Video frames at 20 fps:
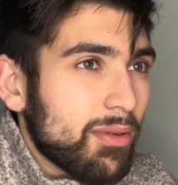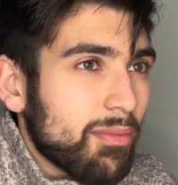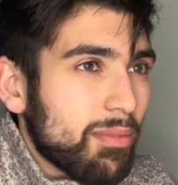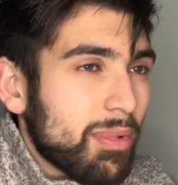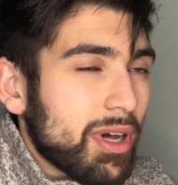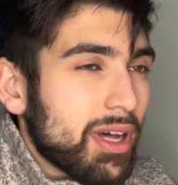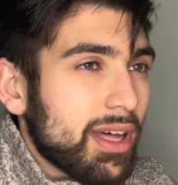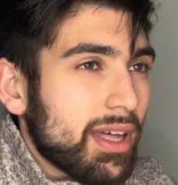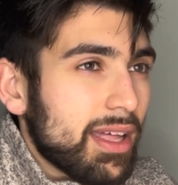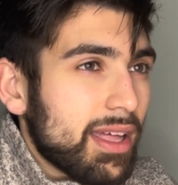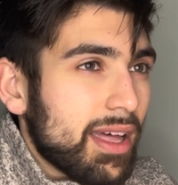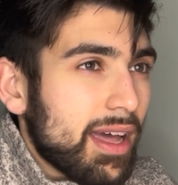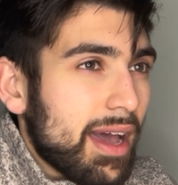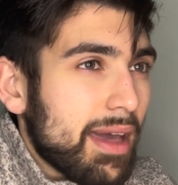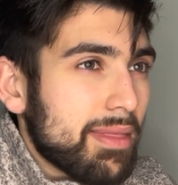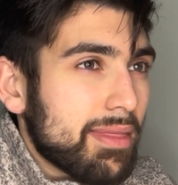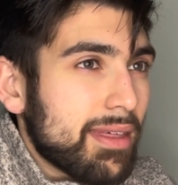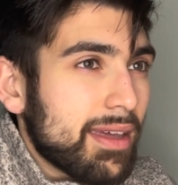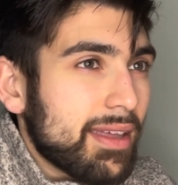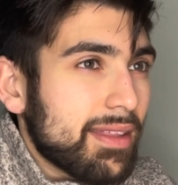But
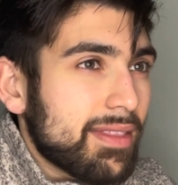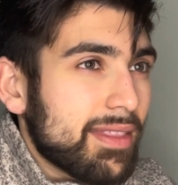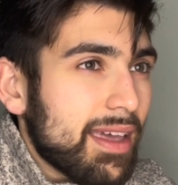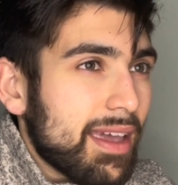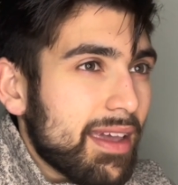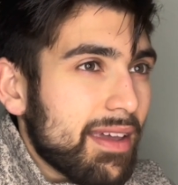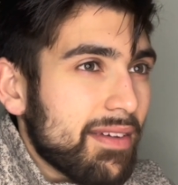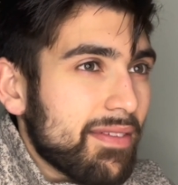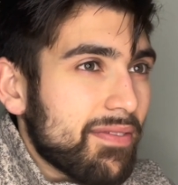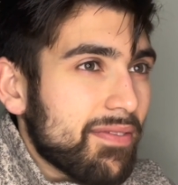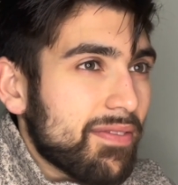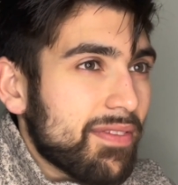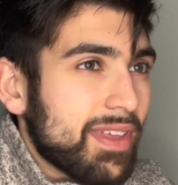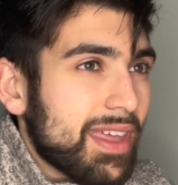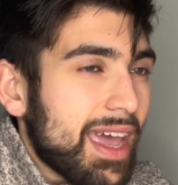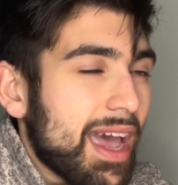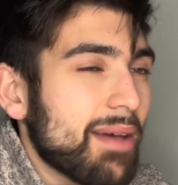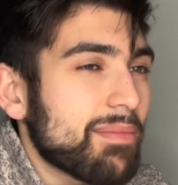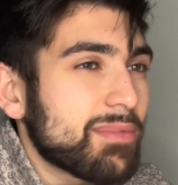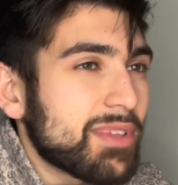I think they've
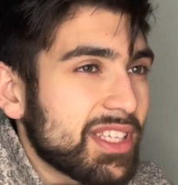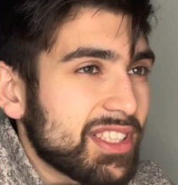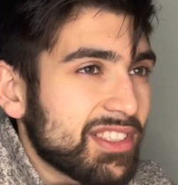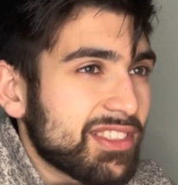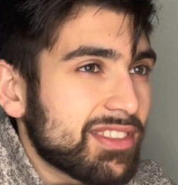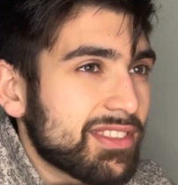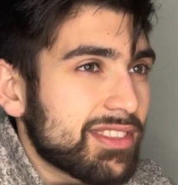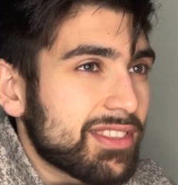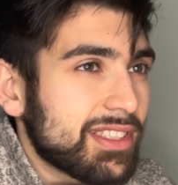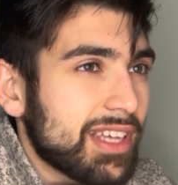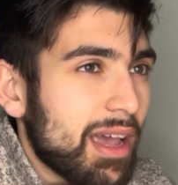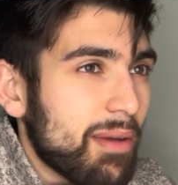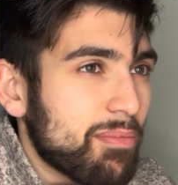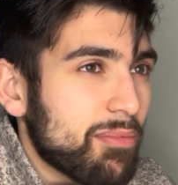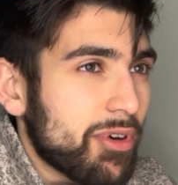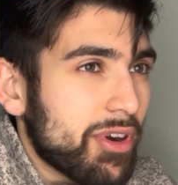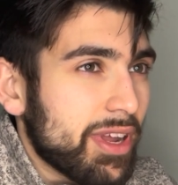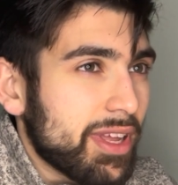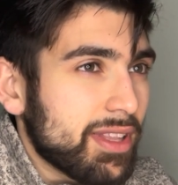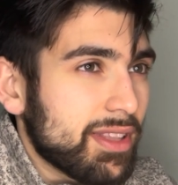kept it
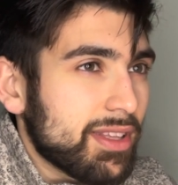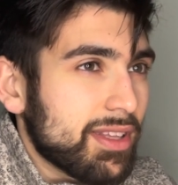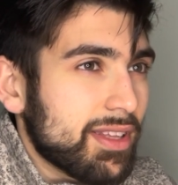separate.